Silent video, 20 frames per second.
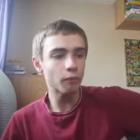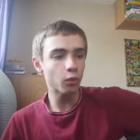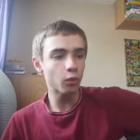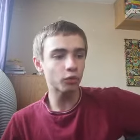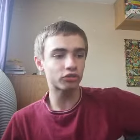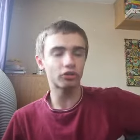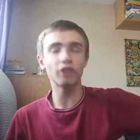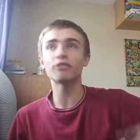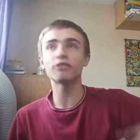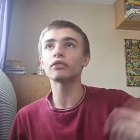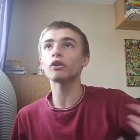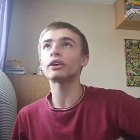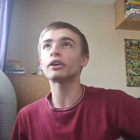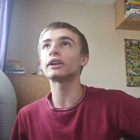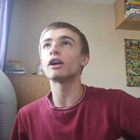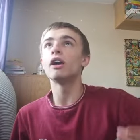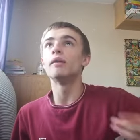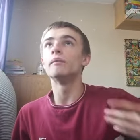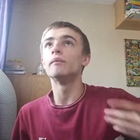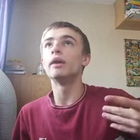more stuff, like
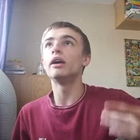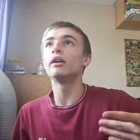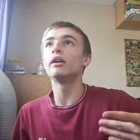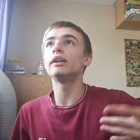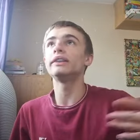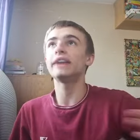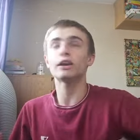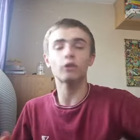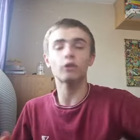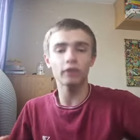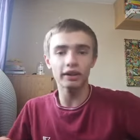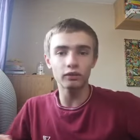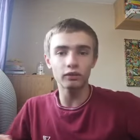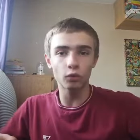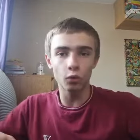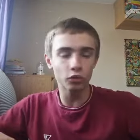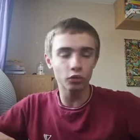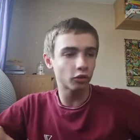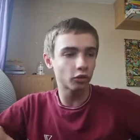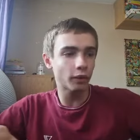Legoland
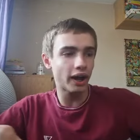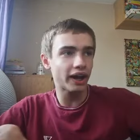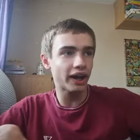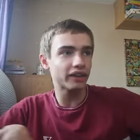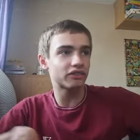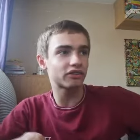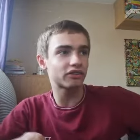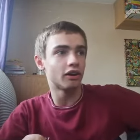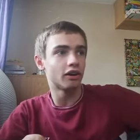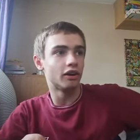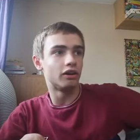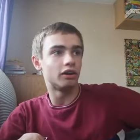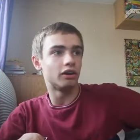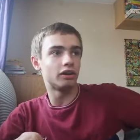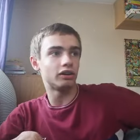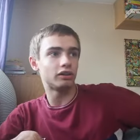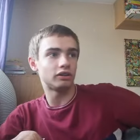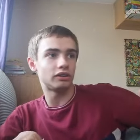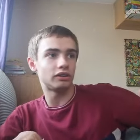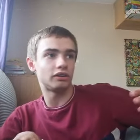also has
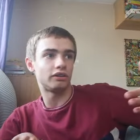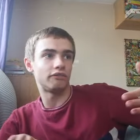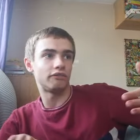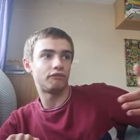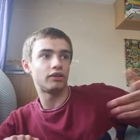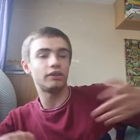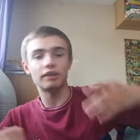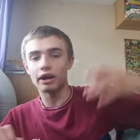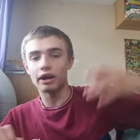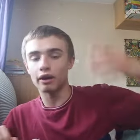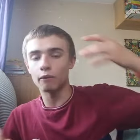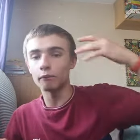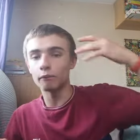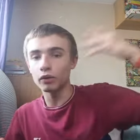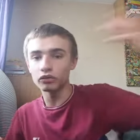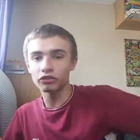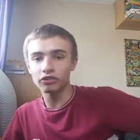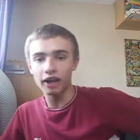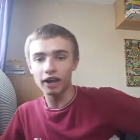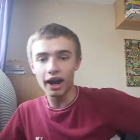the
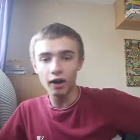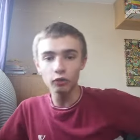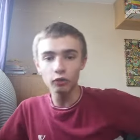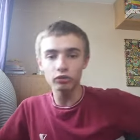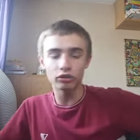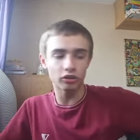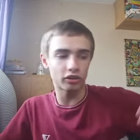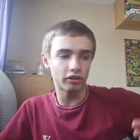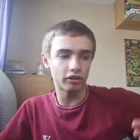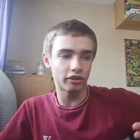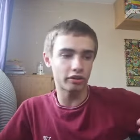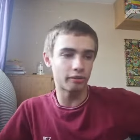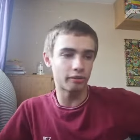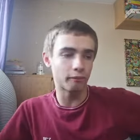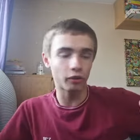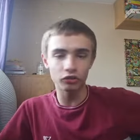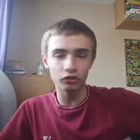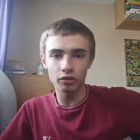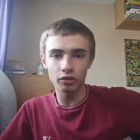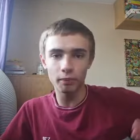Monster House,
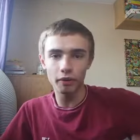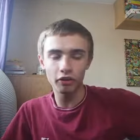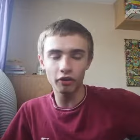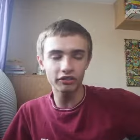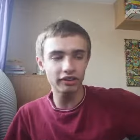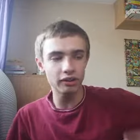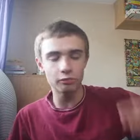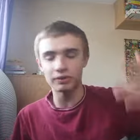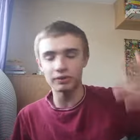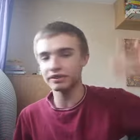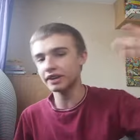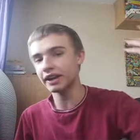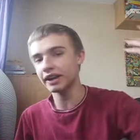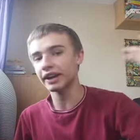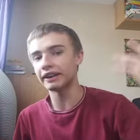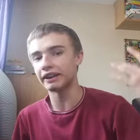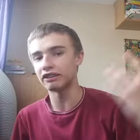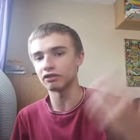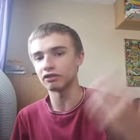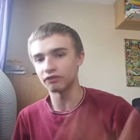Monster Party, which
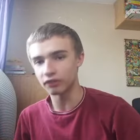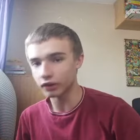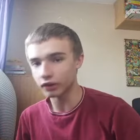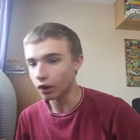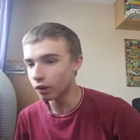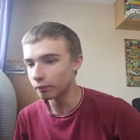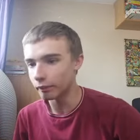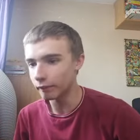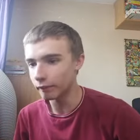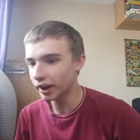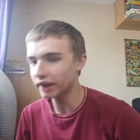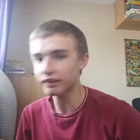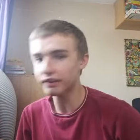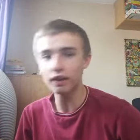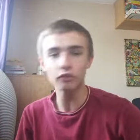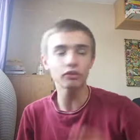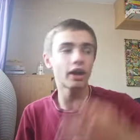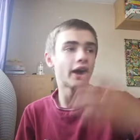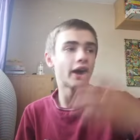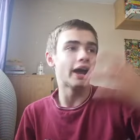again is a Vekoma
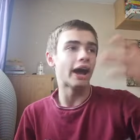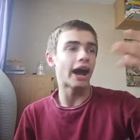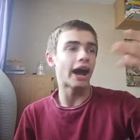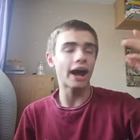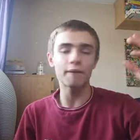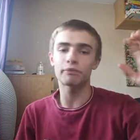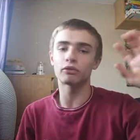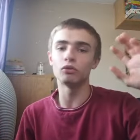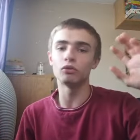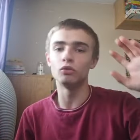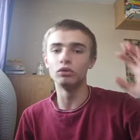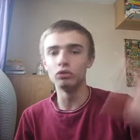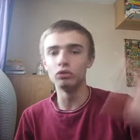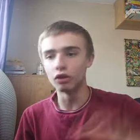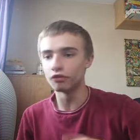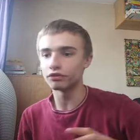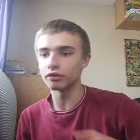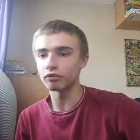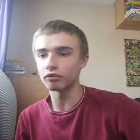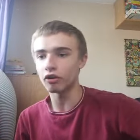Madhouse. Absolutely
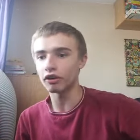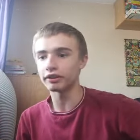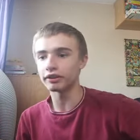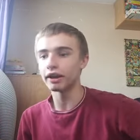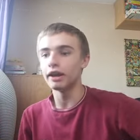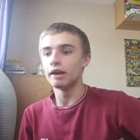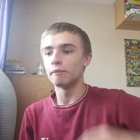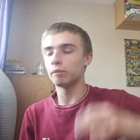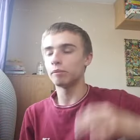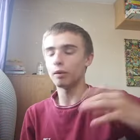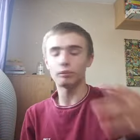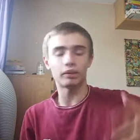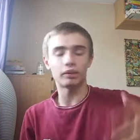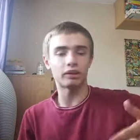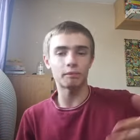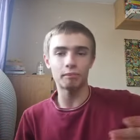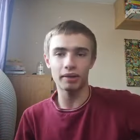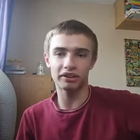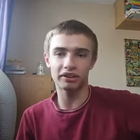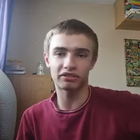love the ride. Probably
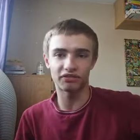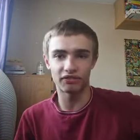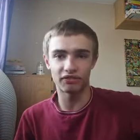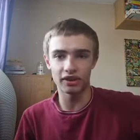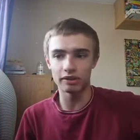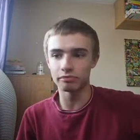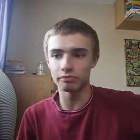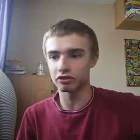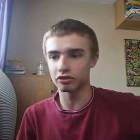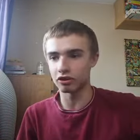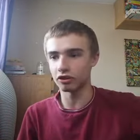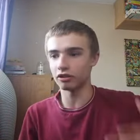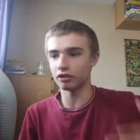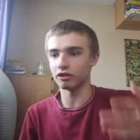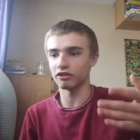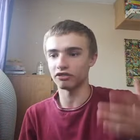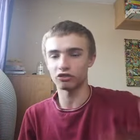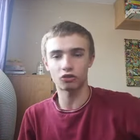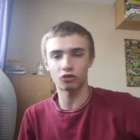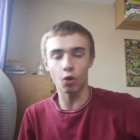the best
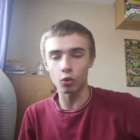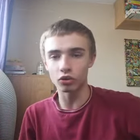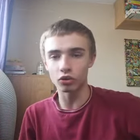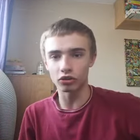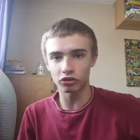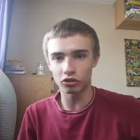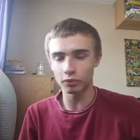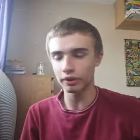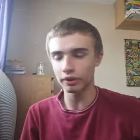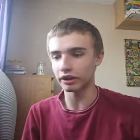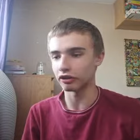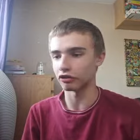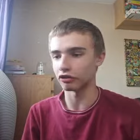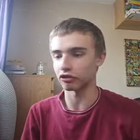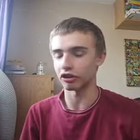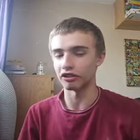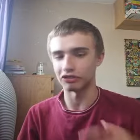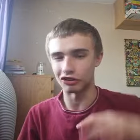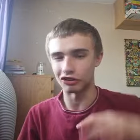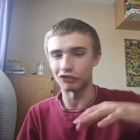themed song to it, because
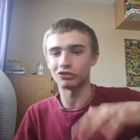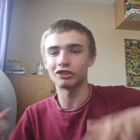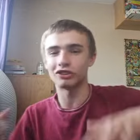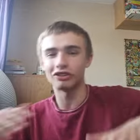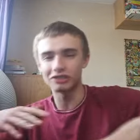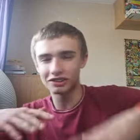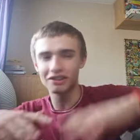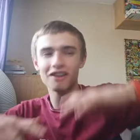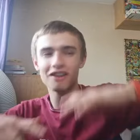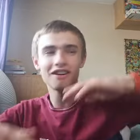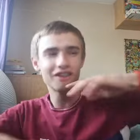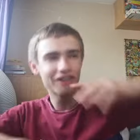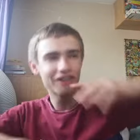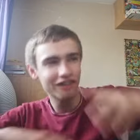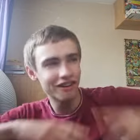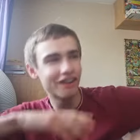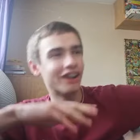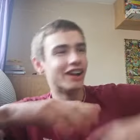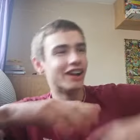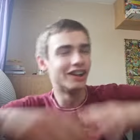like da da
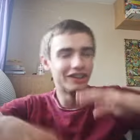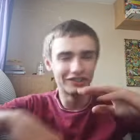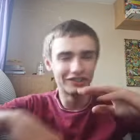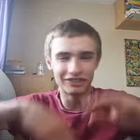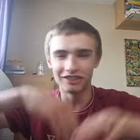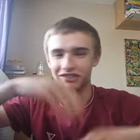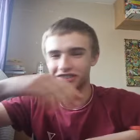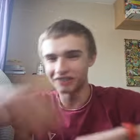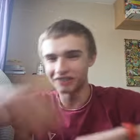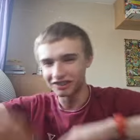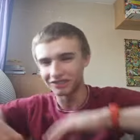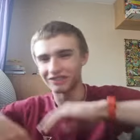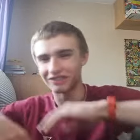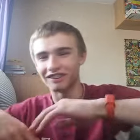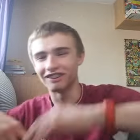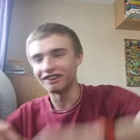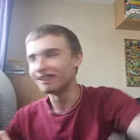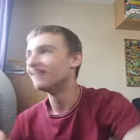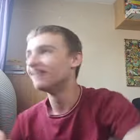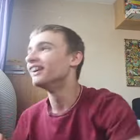da da da
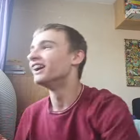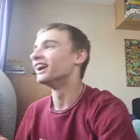da.